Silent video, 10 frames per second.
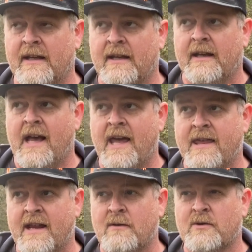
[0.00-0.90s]
I
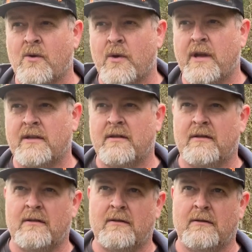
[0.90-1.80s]
thought I was going
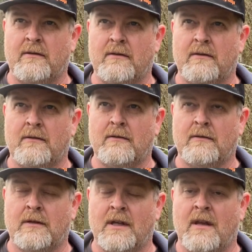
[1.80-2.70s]
to
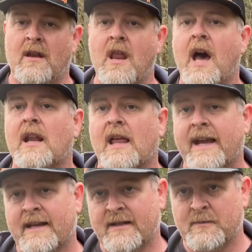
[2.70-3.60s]
not
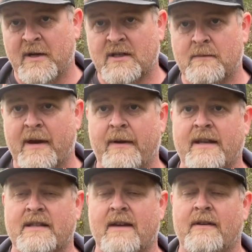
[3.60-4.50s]
like it as much as my Rain
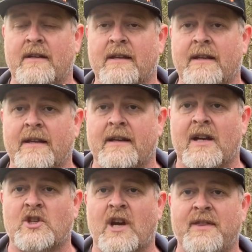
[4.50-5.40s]
7. I
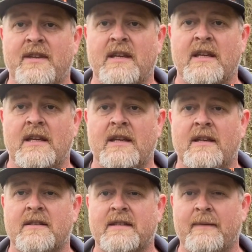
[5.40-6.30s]
shot the
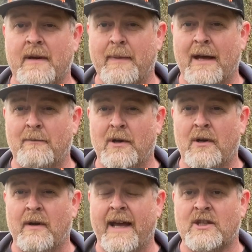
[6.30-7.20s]
70-pound
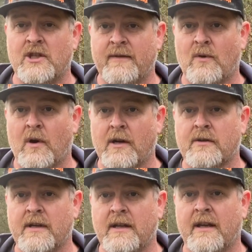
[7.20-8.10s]
bow at G4
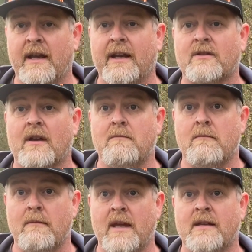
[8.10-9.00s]
Archery, and it's an
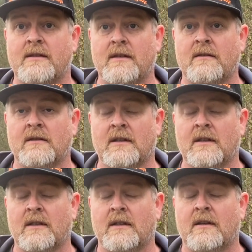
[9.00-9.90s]
amazing
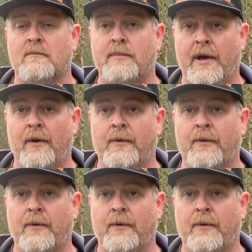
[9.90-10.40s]
bow.